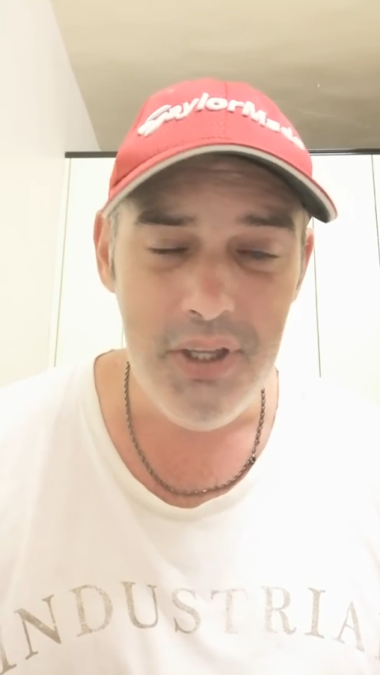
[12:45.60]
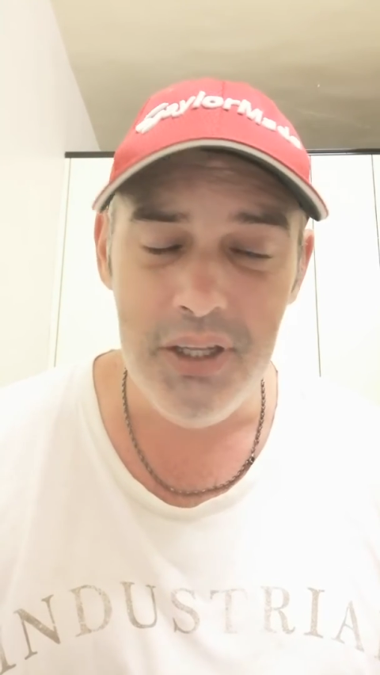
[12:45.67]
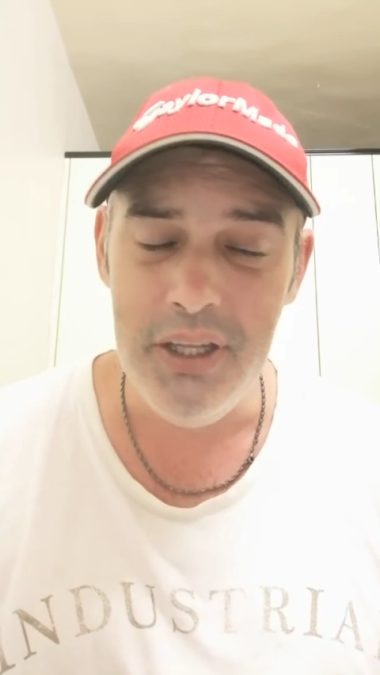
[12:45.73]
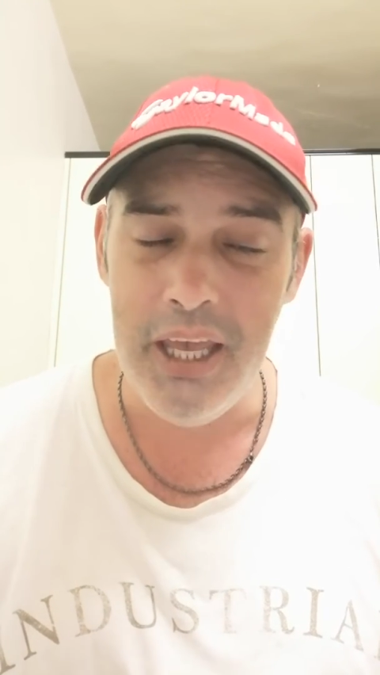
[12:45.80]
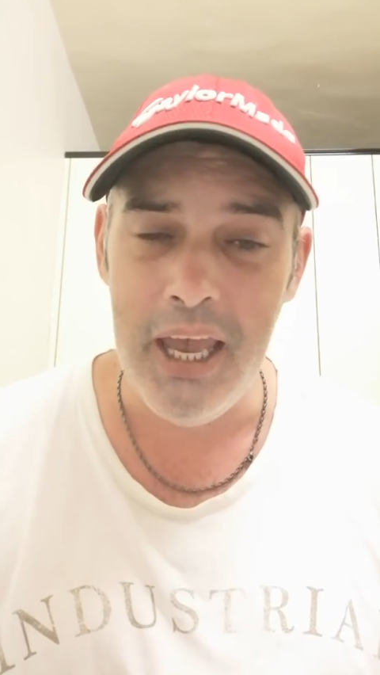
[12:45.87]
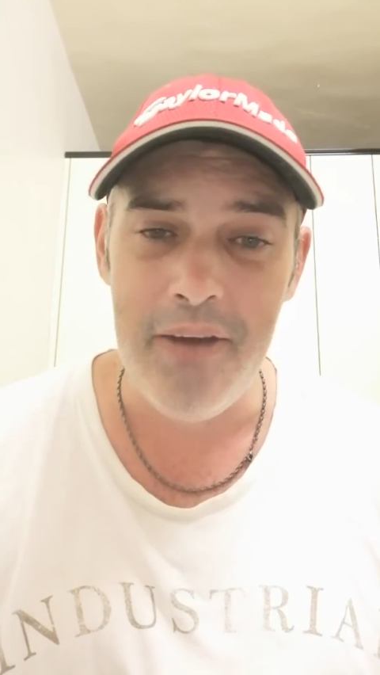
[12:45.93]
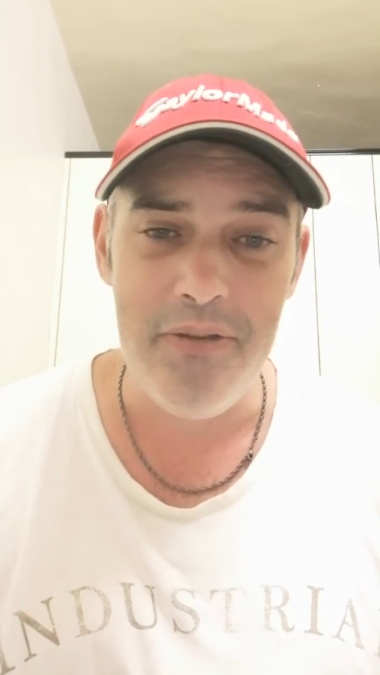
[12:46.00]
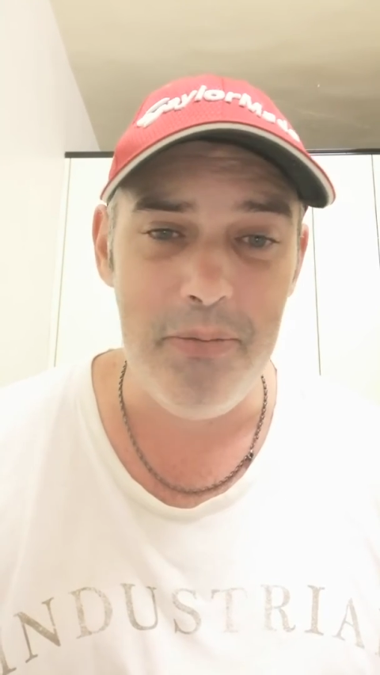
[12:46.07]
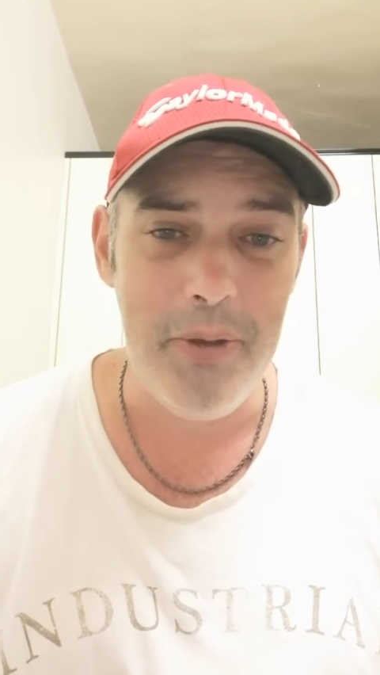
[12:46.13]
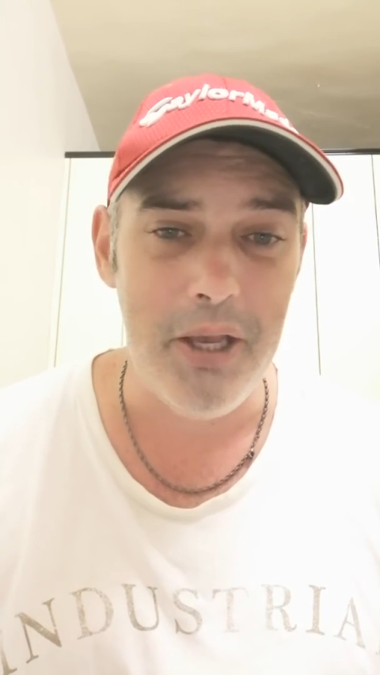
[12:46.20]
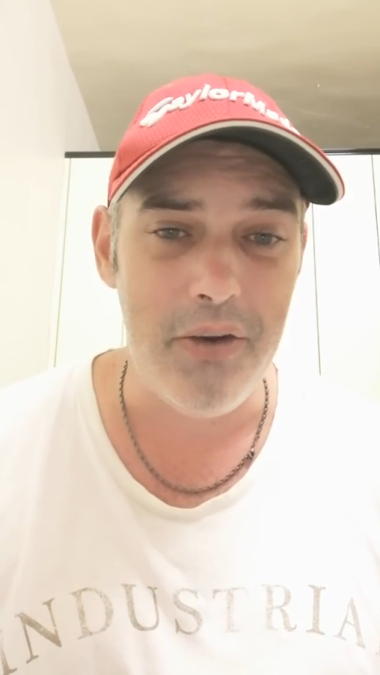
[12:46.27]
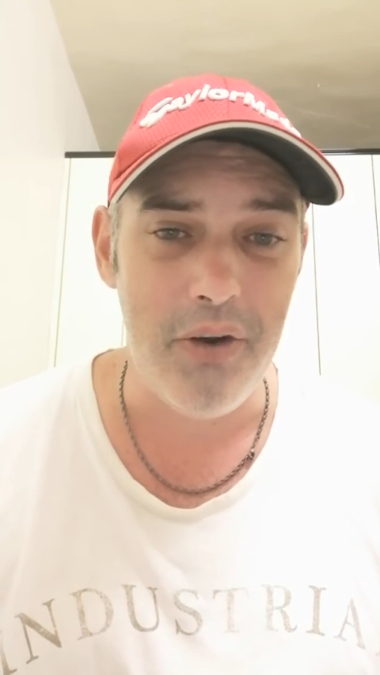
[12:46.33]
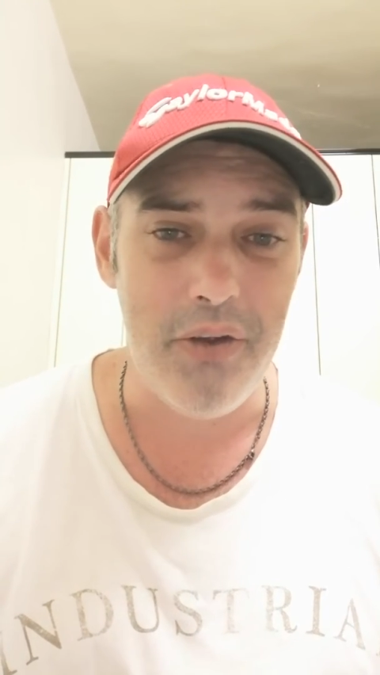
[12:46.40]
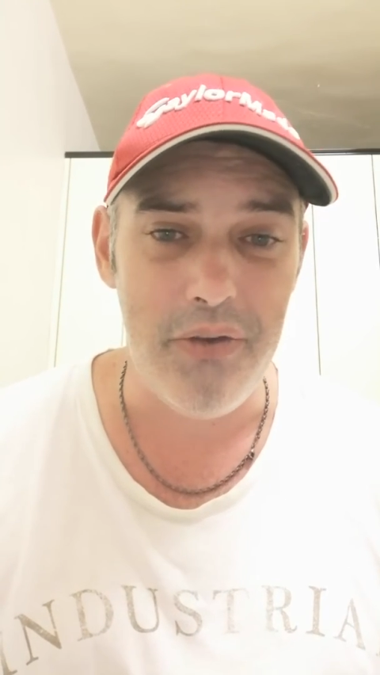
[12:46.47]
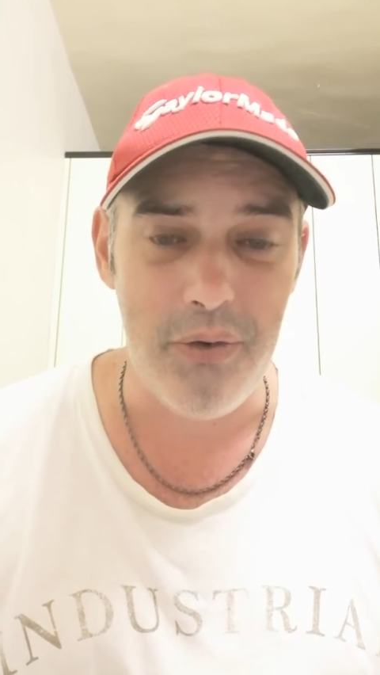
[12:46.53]
You have to be
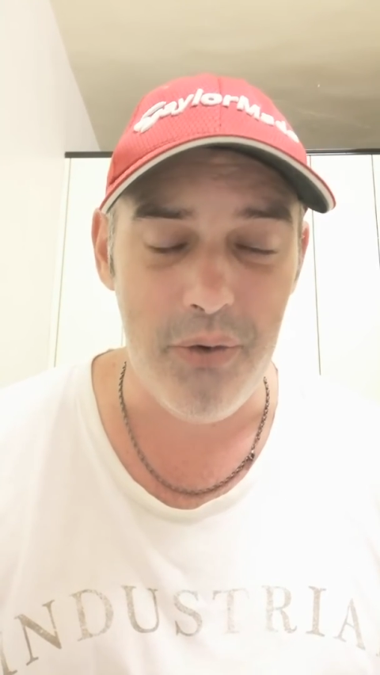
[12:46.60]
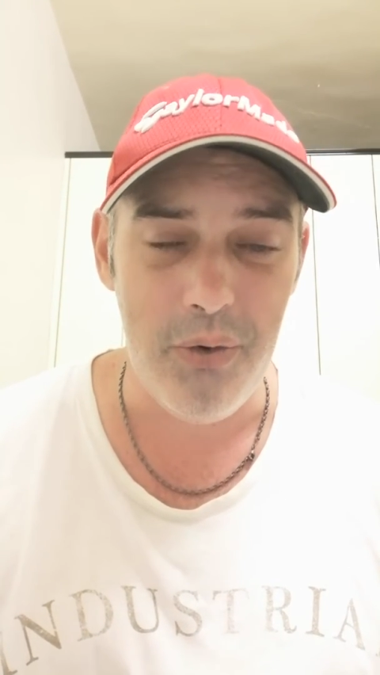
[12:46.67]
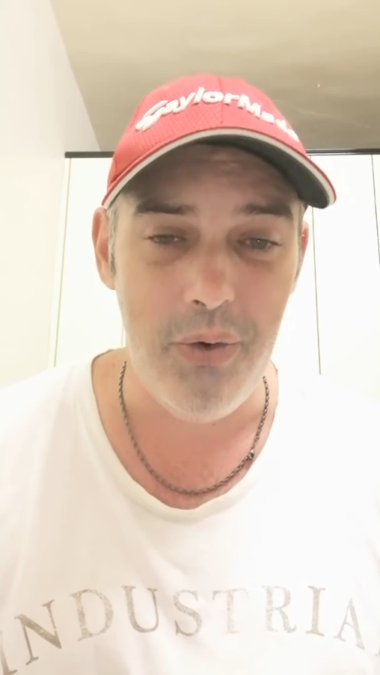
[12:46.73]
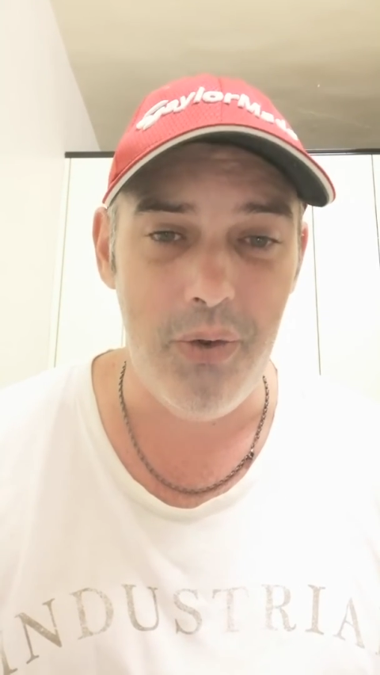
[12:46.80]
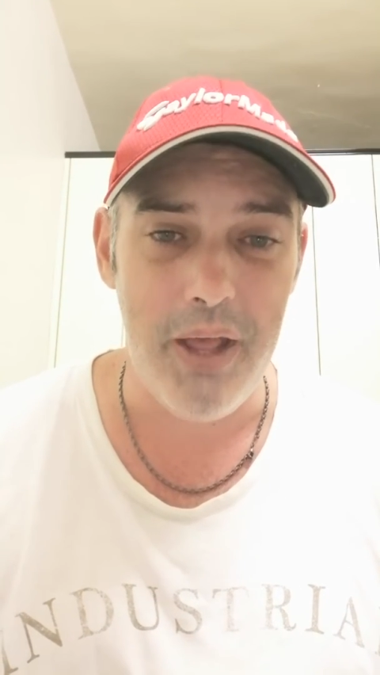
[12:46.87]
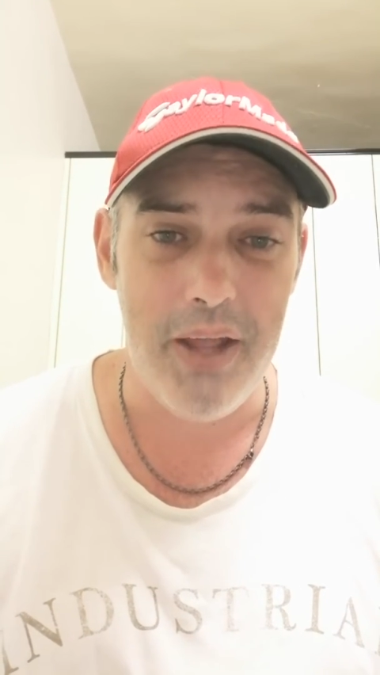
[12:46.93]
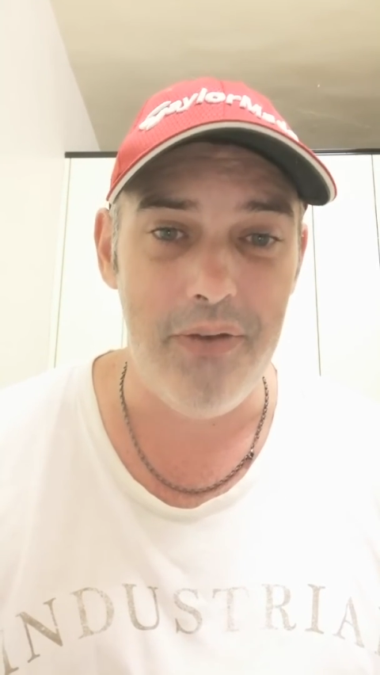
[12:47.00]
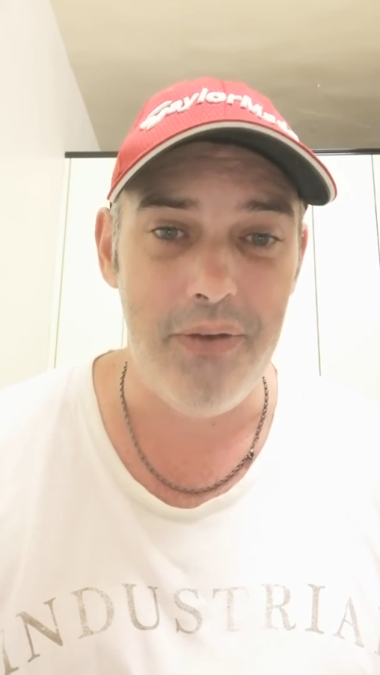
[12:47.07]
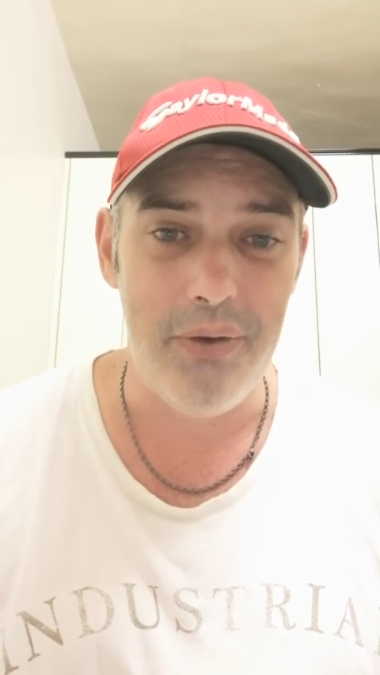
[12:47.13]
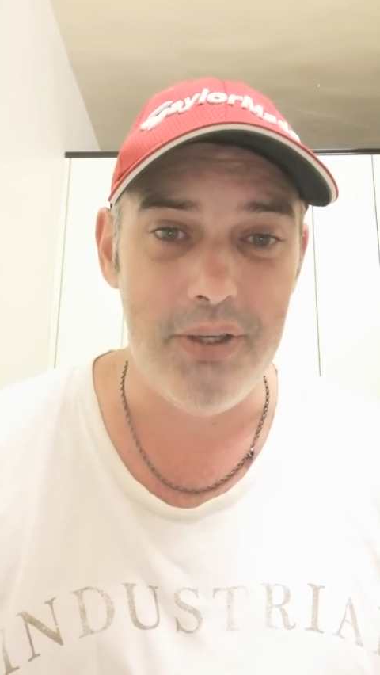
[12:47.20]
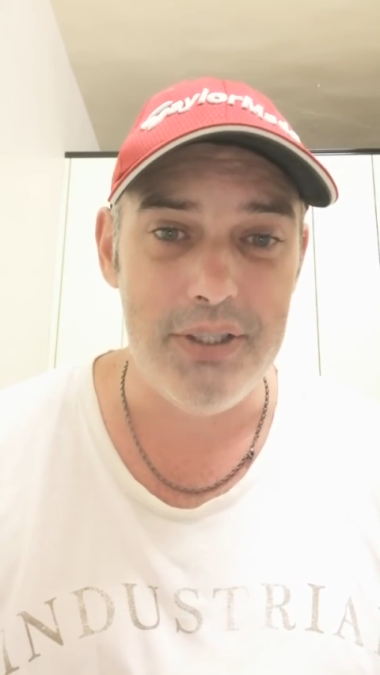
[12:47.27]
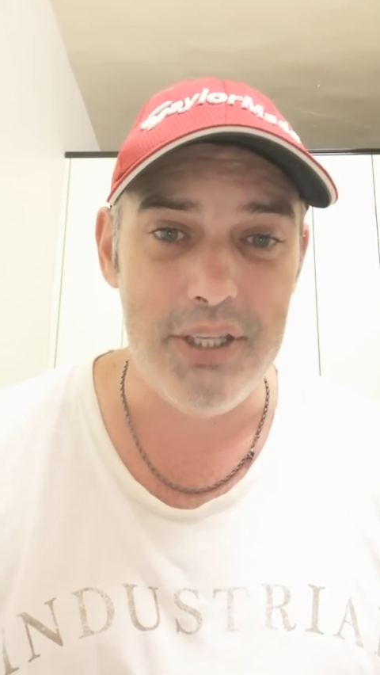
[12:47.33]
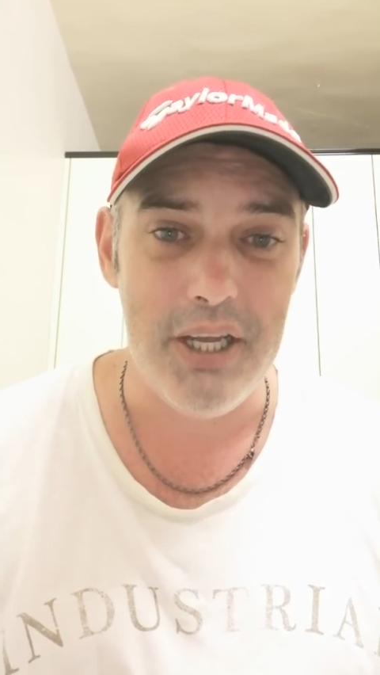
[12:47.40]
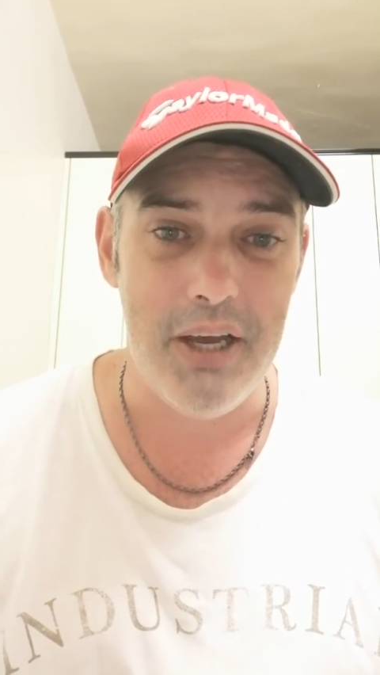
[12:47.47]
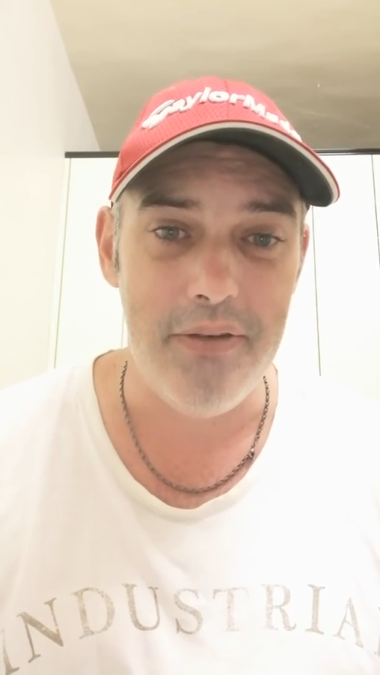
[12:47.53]
across all that sort
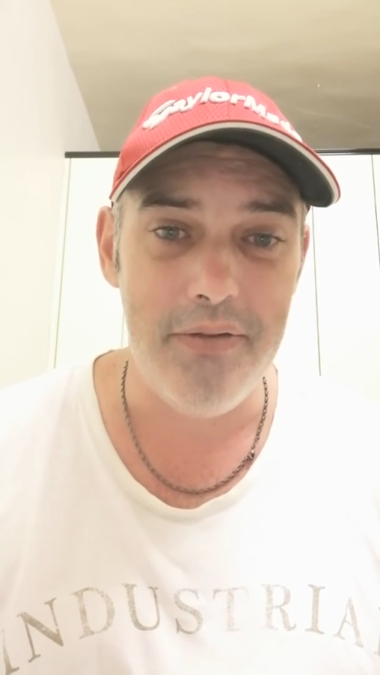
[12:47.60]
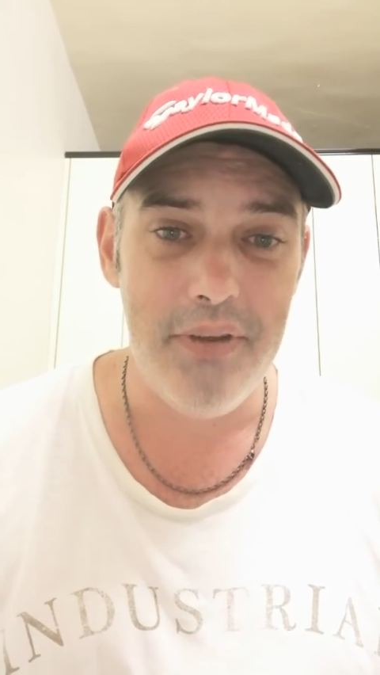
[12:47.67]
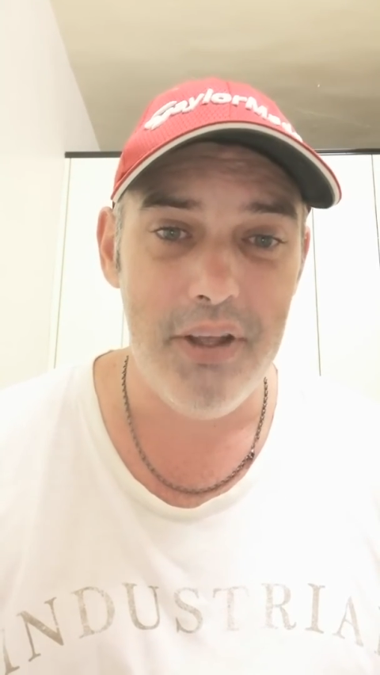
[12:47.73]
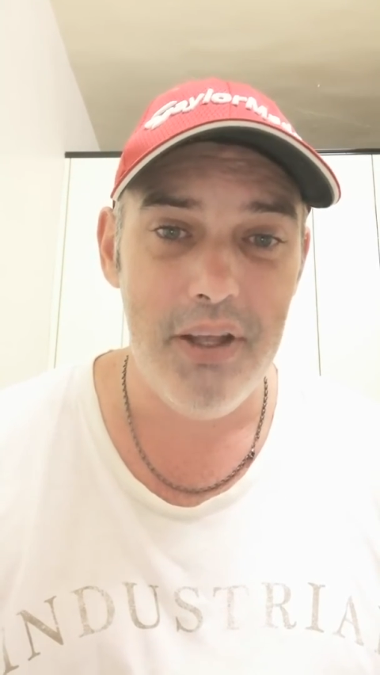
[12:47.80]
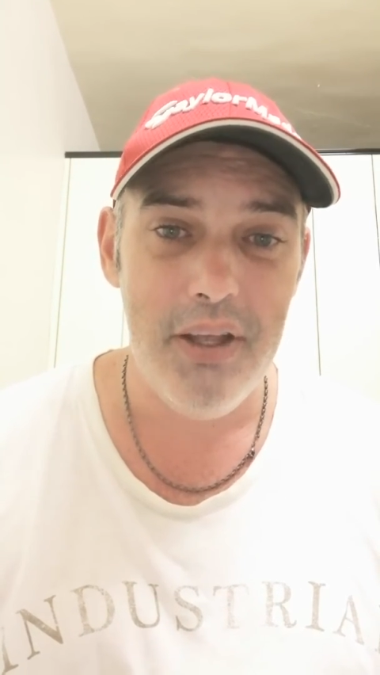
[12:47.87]
of stuff.